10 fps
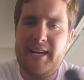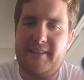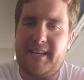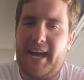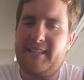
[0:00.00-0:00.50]

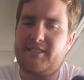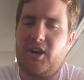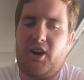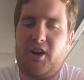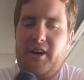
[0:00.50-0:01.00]
The
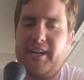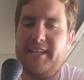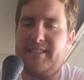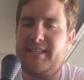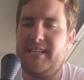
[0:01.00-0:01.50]
SR
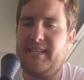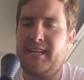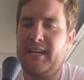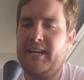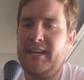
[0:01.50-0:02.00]
is
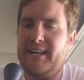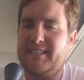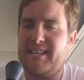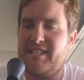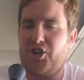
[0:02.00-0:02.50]
the
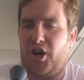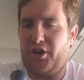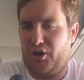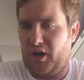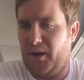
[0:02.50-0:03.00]

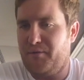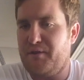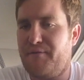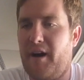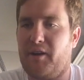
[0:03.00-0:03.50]
daughter of
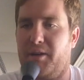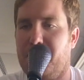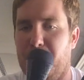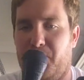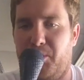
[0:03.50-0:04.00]
the Falcon
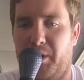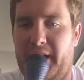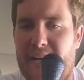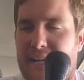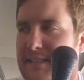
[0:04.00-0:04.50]
BUCOO.
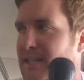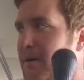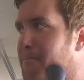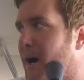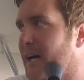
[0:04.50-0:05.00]
It is
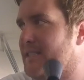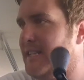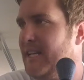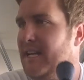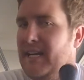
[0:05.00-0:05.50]

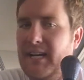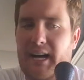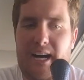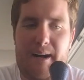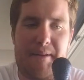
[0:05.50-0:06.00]
composite.
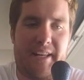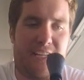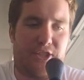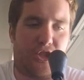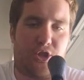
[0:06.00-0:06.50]
It
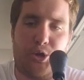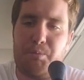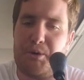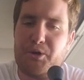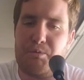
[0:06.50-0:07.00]
is
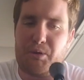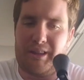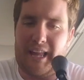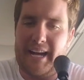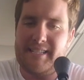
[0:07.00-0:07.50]
super
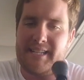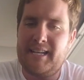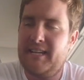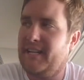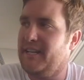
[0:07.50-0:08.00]
duper light.
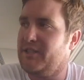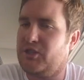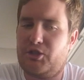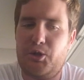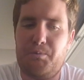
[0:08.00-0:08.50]
It is
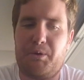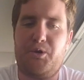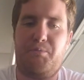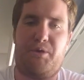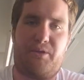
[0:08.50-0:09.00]
super
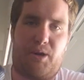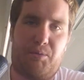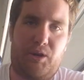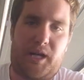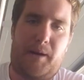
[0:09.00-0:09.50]
duper
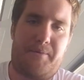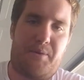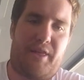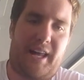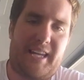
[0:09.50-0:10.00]
durable. It comes
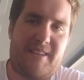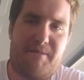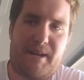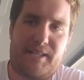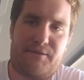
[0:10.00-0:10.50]
with that
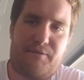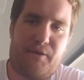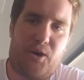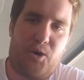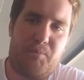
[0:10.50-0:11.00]
EVS
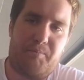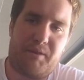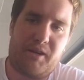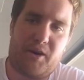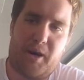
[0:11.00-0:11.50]
foam
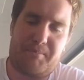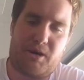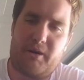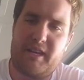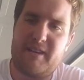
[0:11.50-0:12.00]
grips,
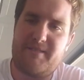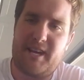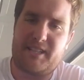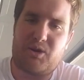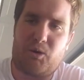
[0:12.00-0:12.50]
or the
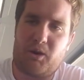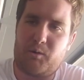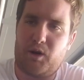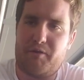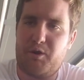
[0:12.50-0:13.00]
EVS
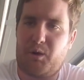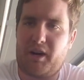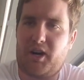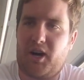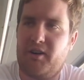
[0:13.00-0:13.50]
cork, whatever you
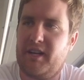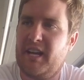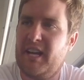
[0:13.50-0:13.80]
want to call it.